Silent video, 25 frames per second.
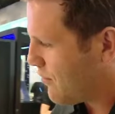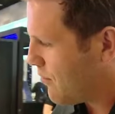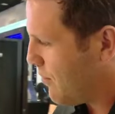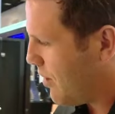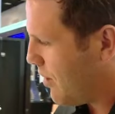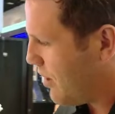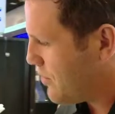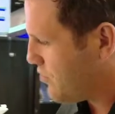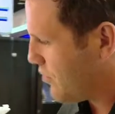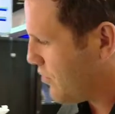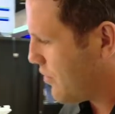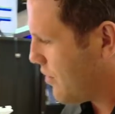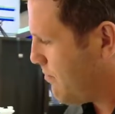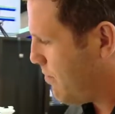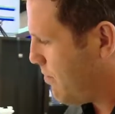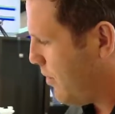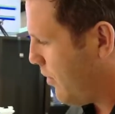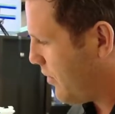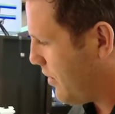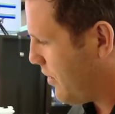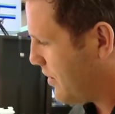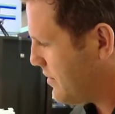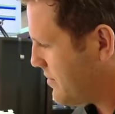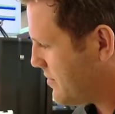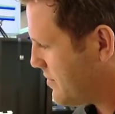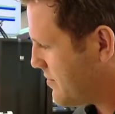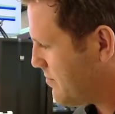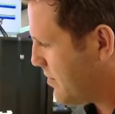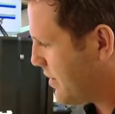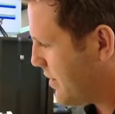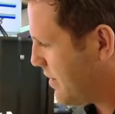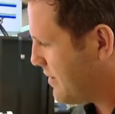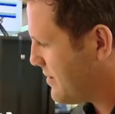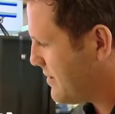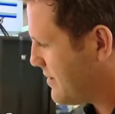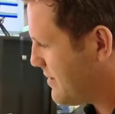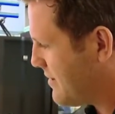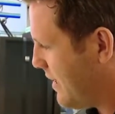module components,
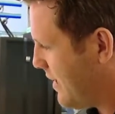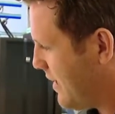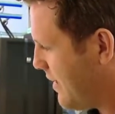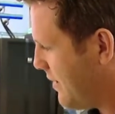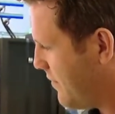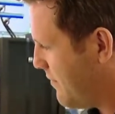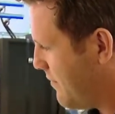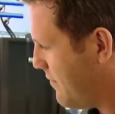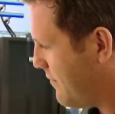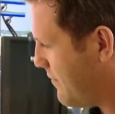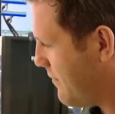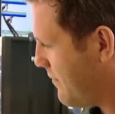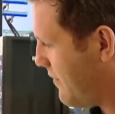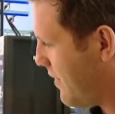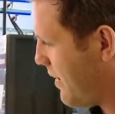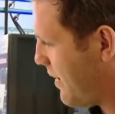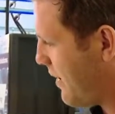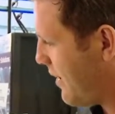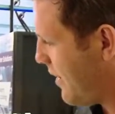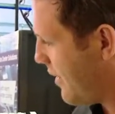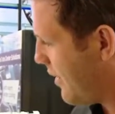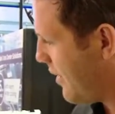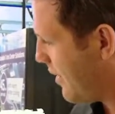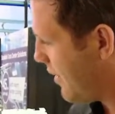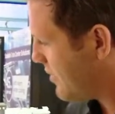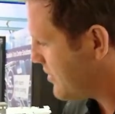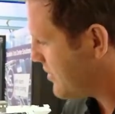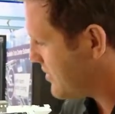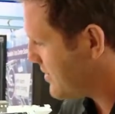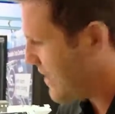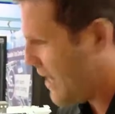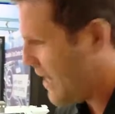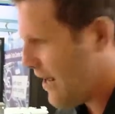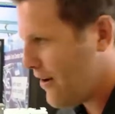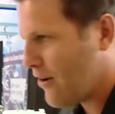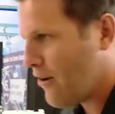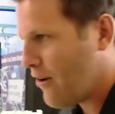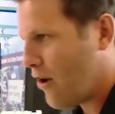but instead of our
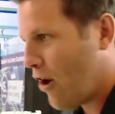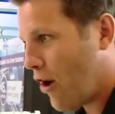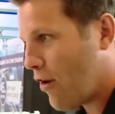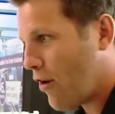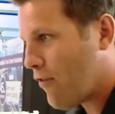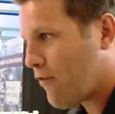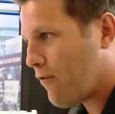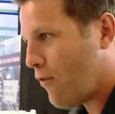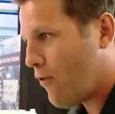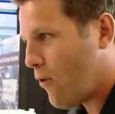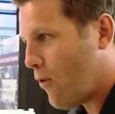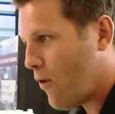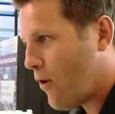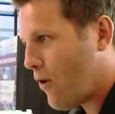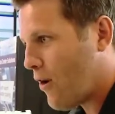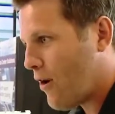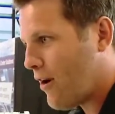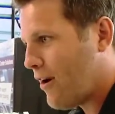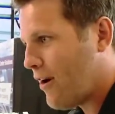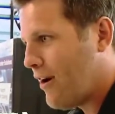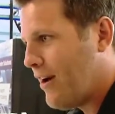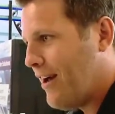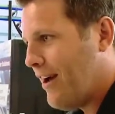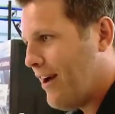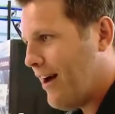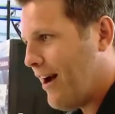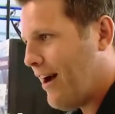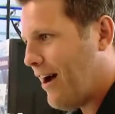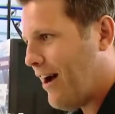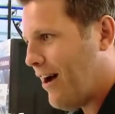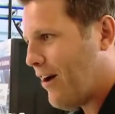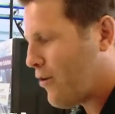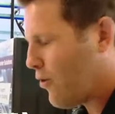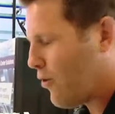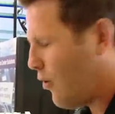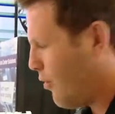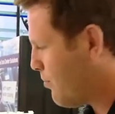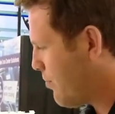standard
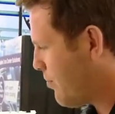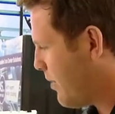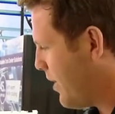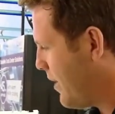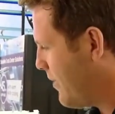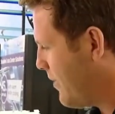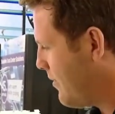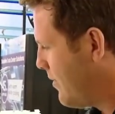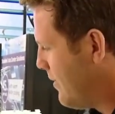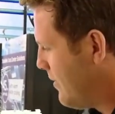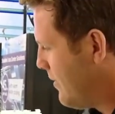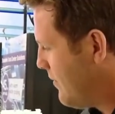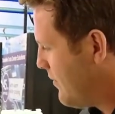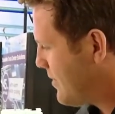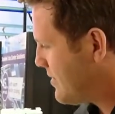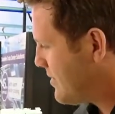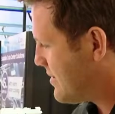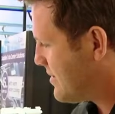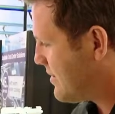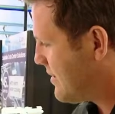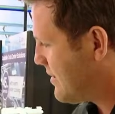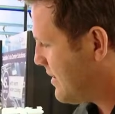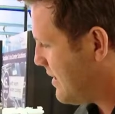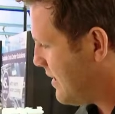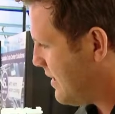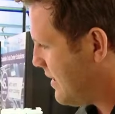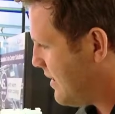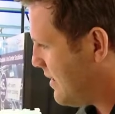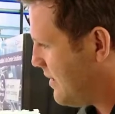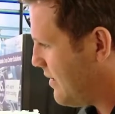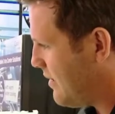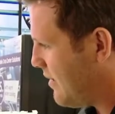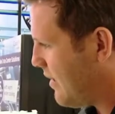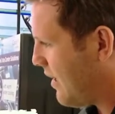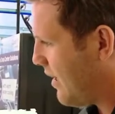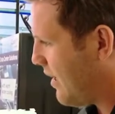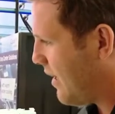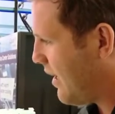R4 cold plate, this is
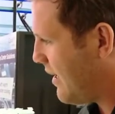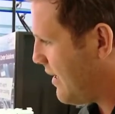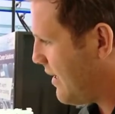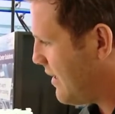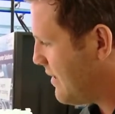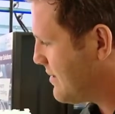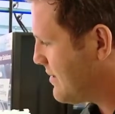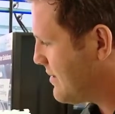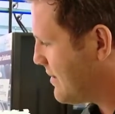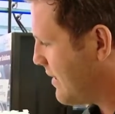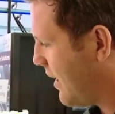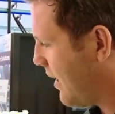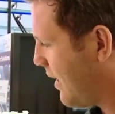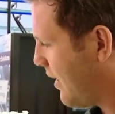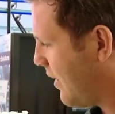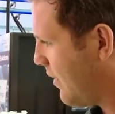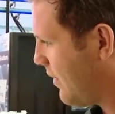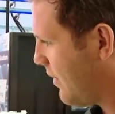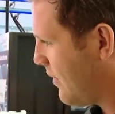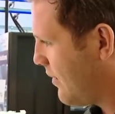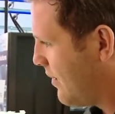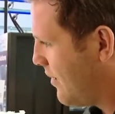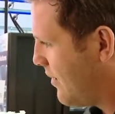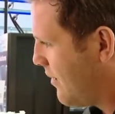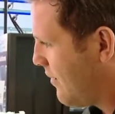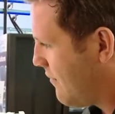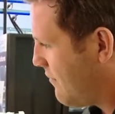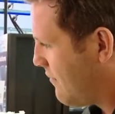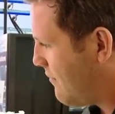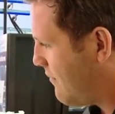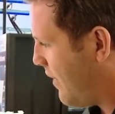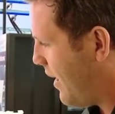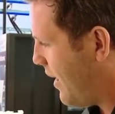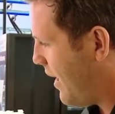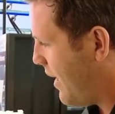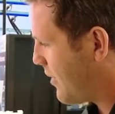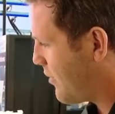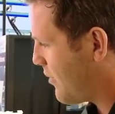the Intel
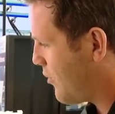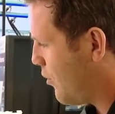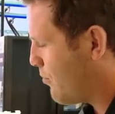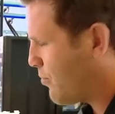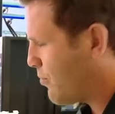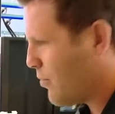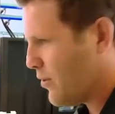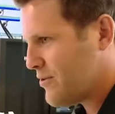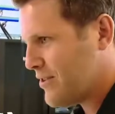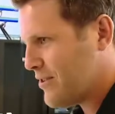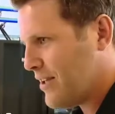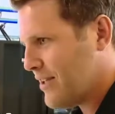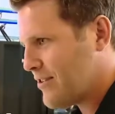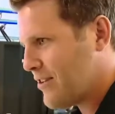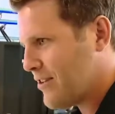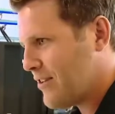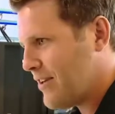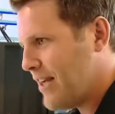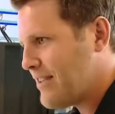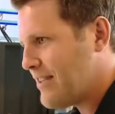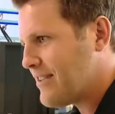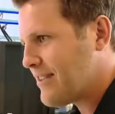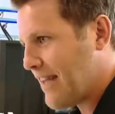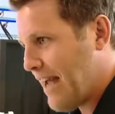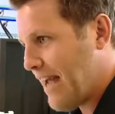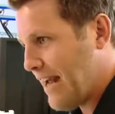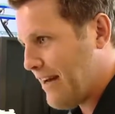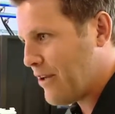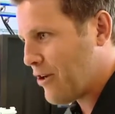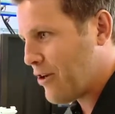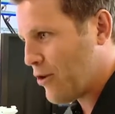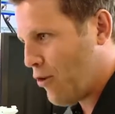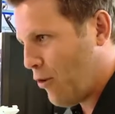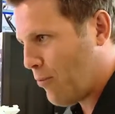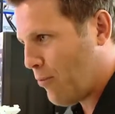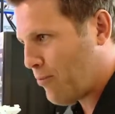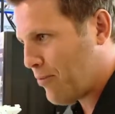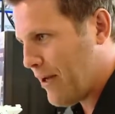Phi coprocessor Knights
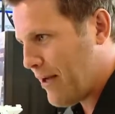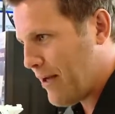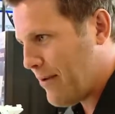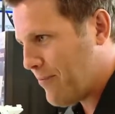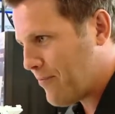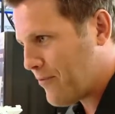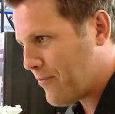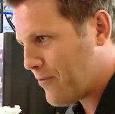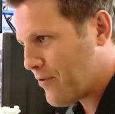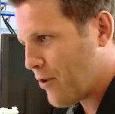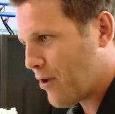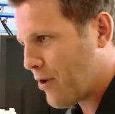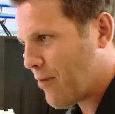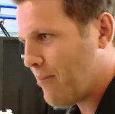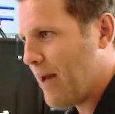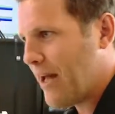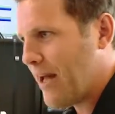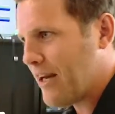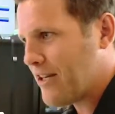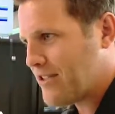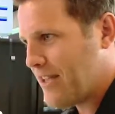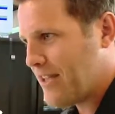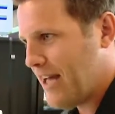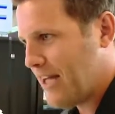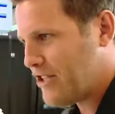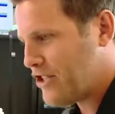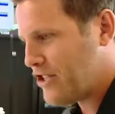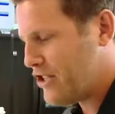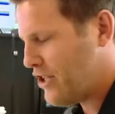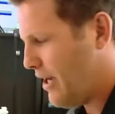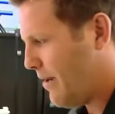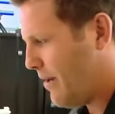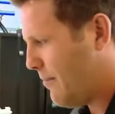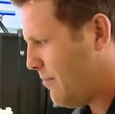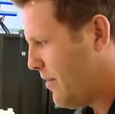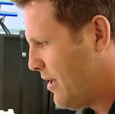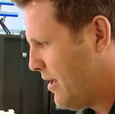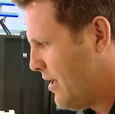Landing cold plate. So it'll manage that
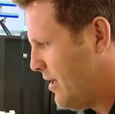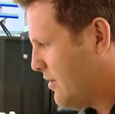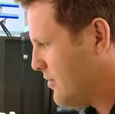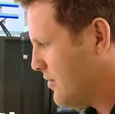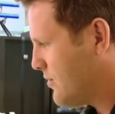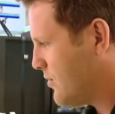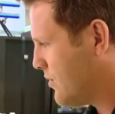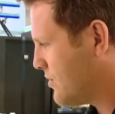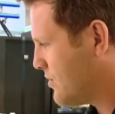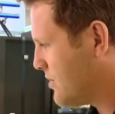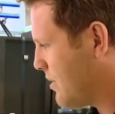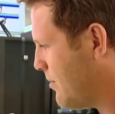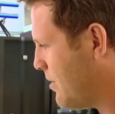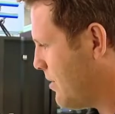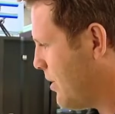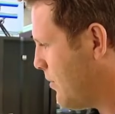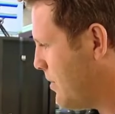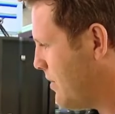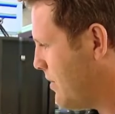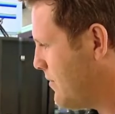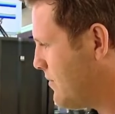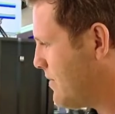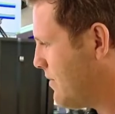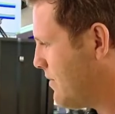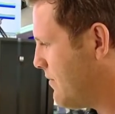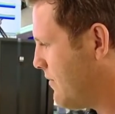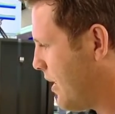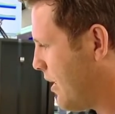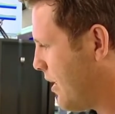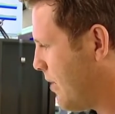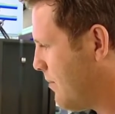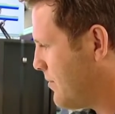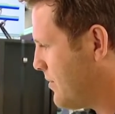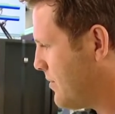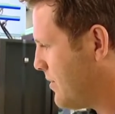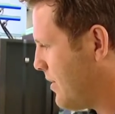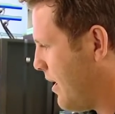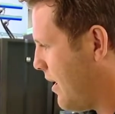chip. So something that we've
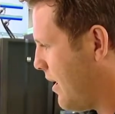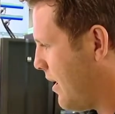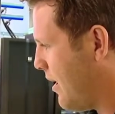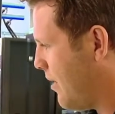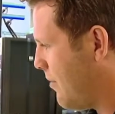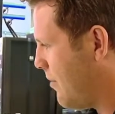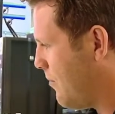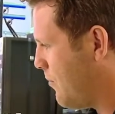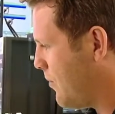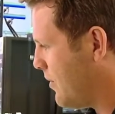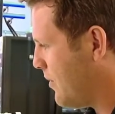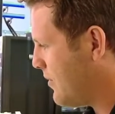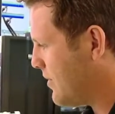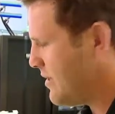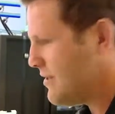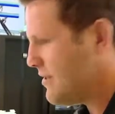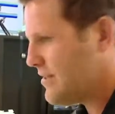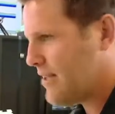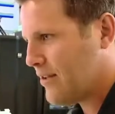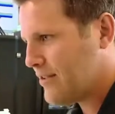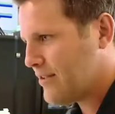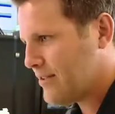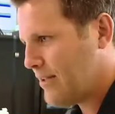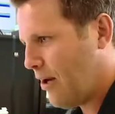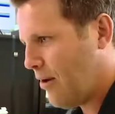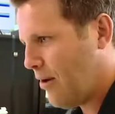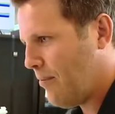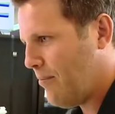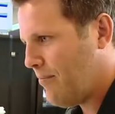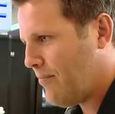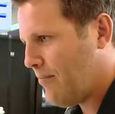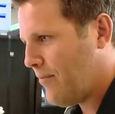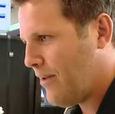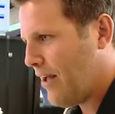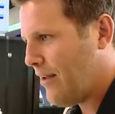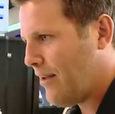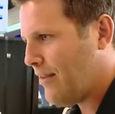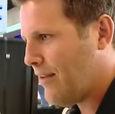developed with Intel's help
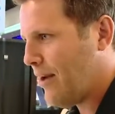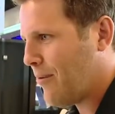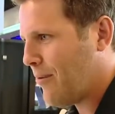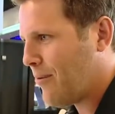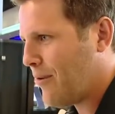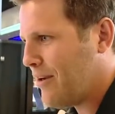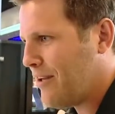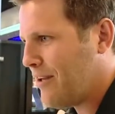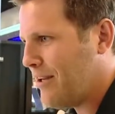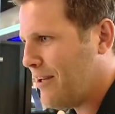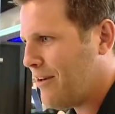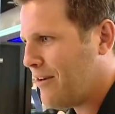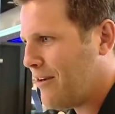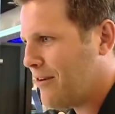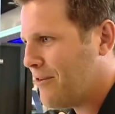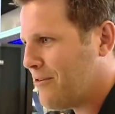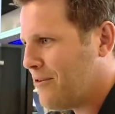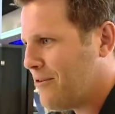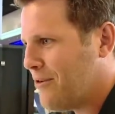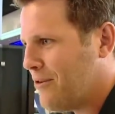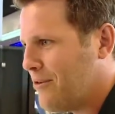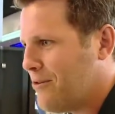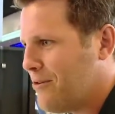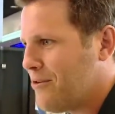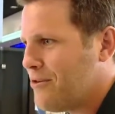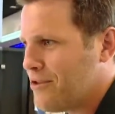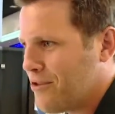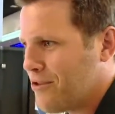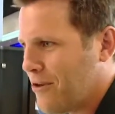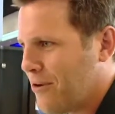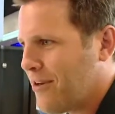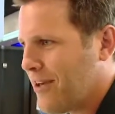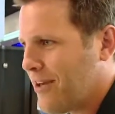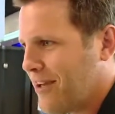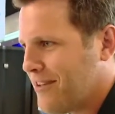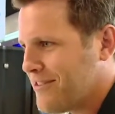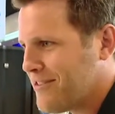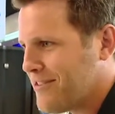and that we're eager to
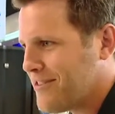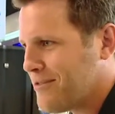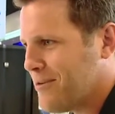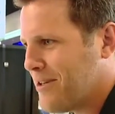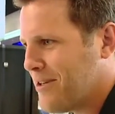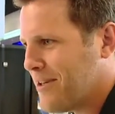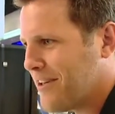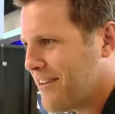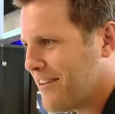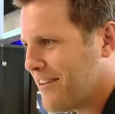showcase this week.